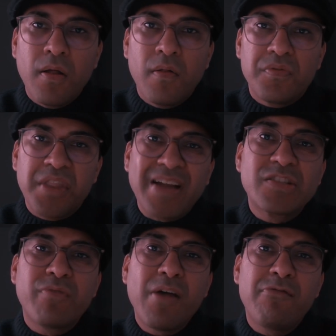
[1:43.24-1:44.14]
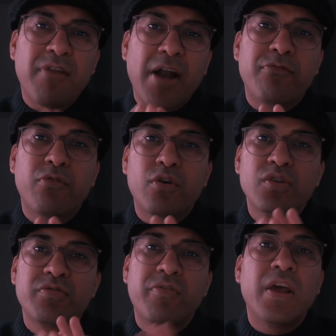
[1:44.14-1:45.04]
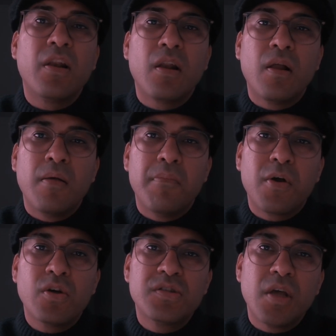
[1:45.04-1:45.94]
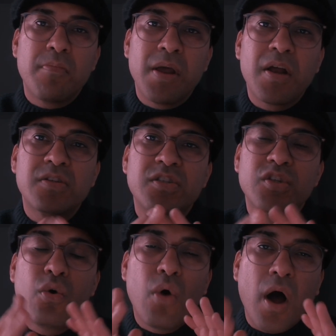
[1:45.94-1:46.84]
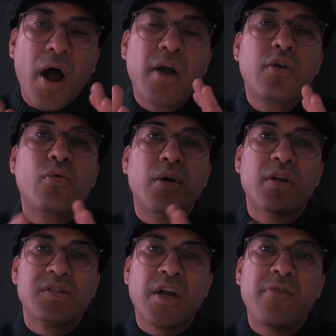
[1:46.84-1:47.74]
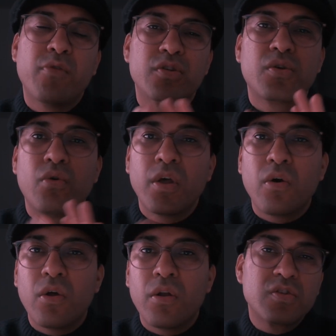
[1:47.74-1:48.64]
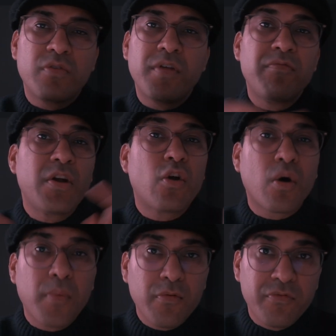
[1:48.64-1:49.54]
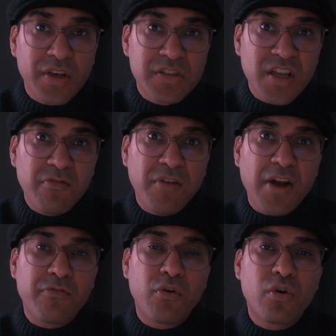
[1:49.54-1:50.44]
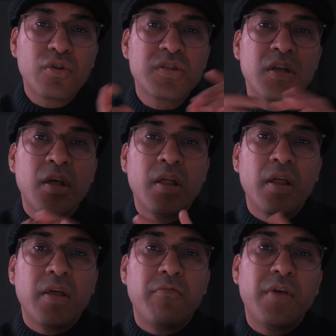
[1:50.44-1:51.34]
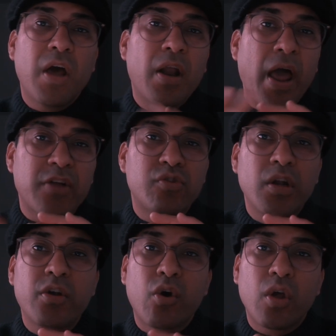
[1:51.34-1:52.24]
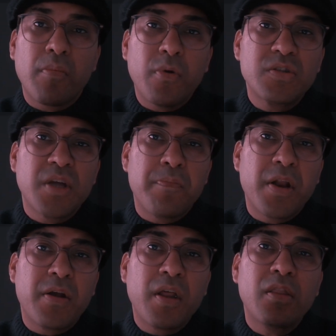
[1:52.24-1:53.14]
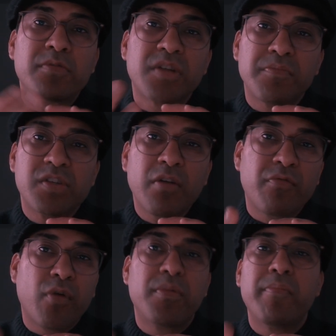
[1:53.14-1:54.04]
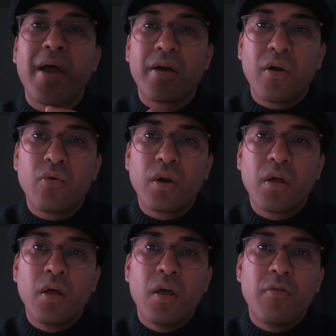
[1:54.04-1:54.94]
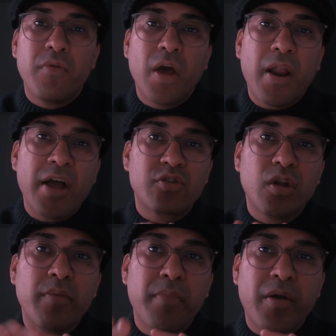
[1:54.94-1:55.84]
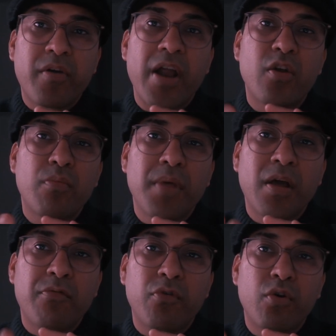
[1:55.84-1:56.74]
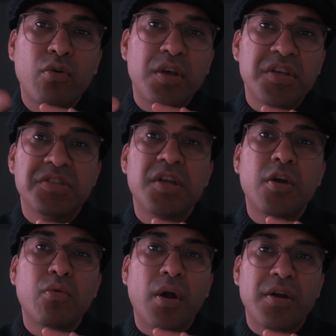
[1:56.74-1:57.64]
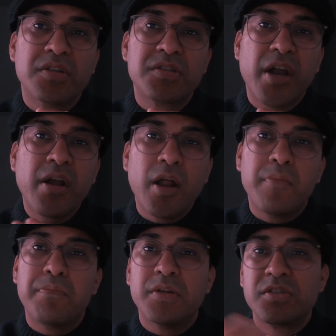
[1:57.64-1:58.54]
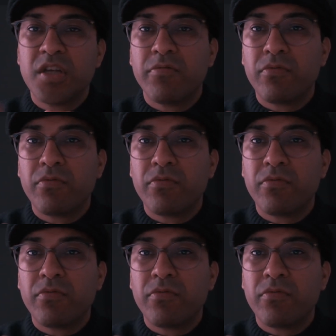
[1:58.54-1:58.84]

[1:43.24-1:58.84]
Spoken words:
That's why flat photos fail, because they make it so hard to understand what's going on. So when we talk about fixing flat photos, we are actually talking about separating the subject from the background. We are actually trying to make a photo easier to understand and perceive,